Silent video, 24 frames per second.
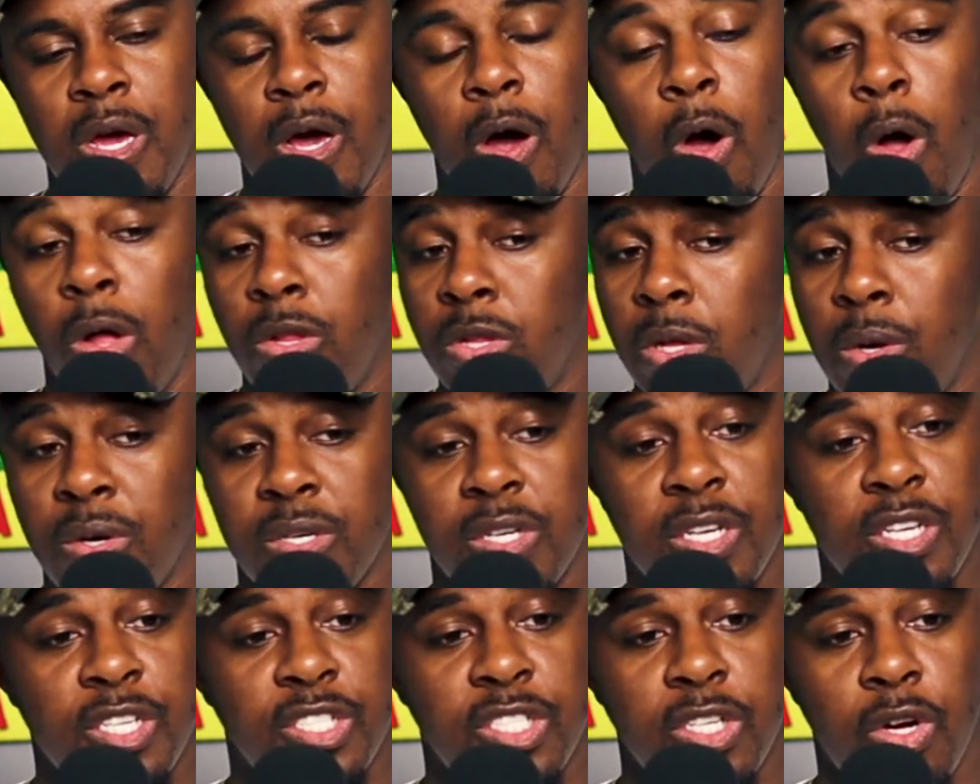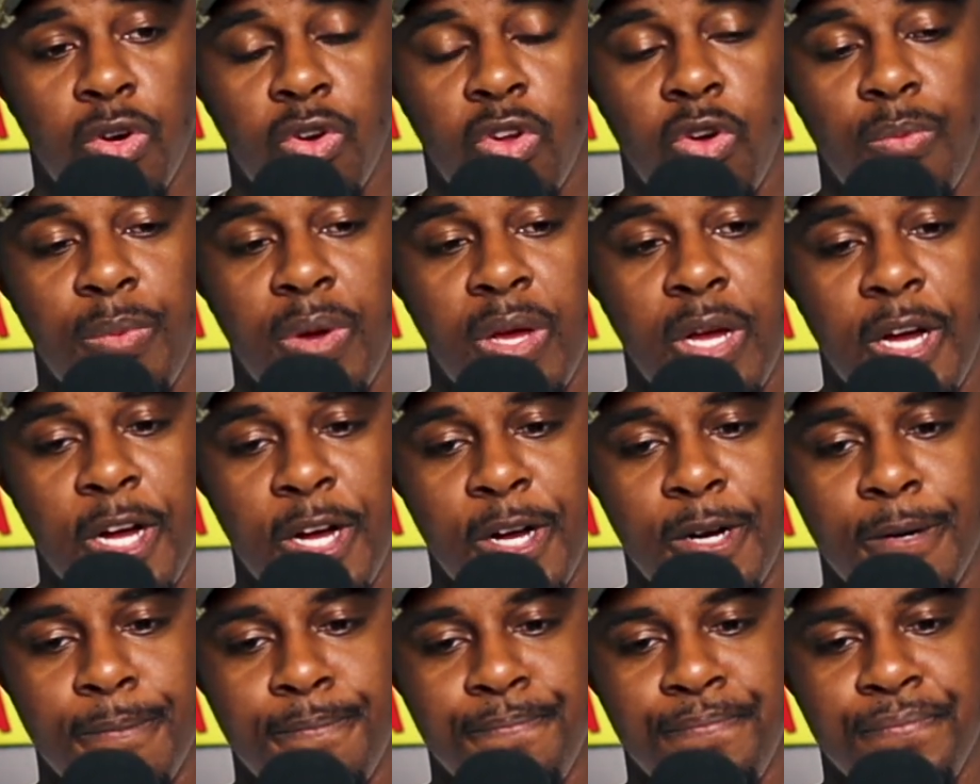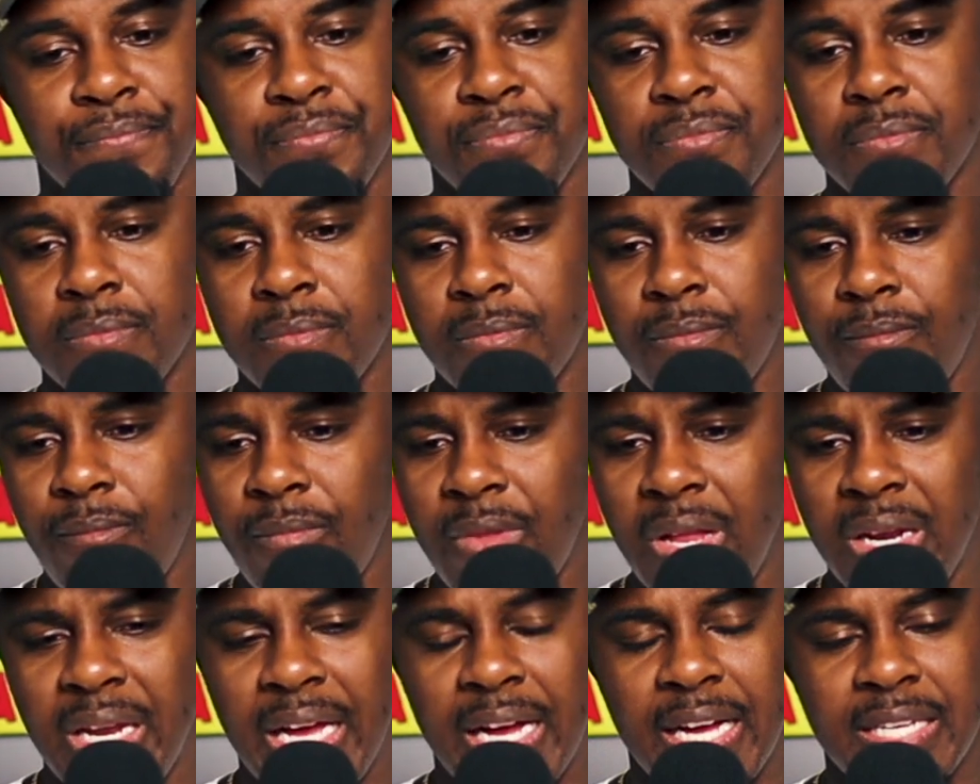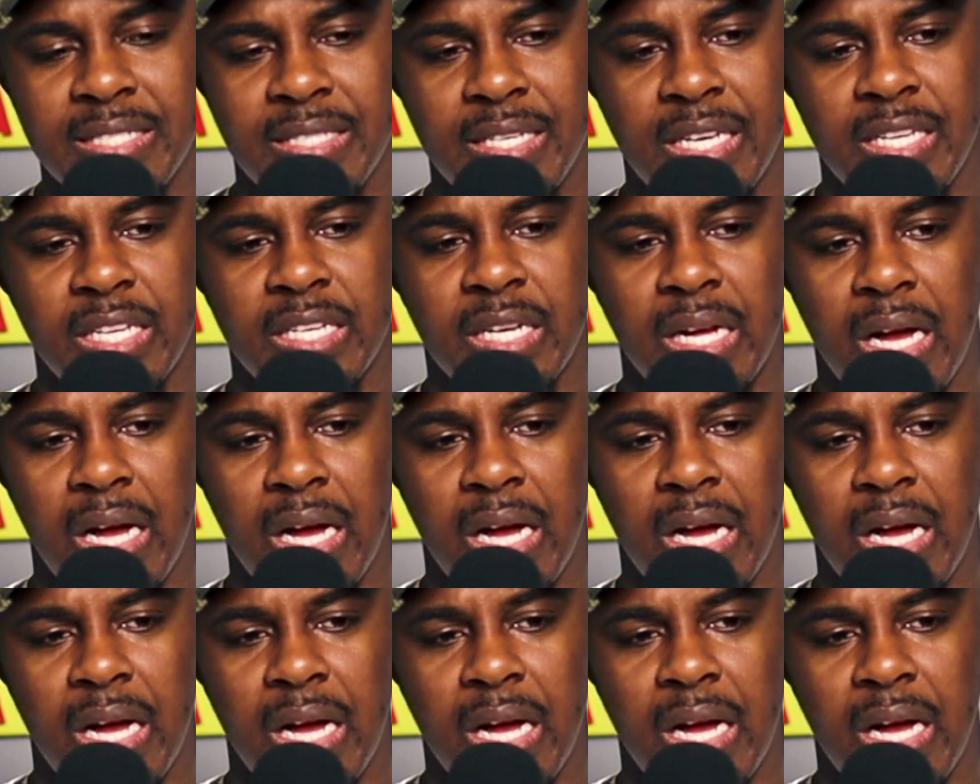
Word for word: Oh no, a good show though, man. Um, like I said,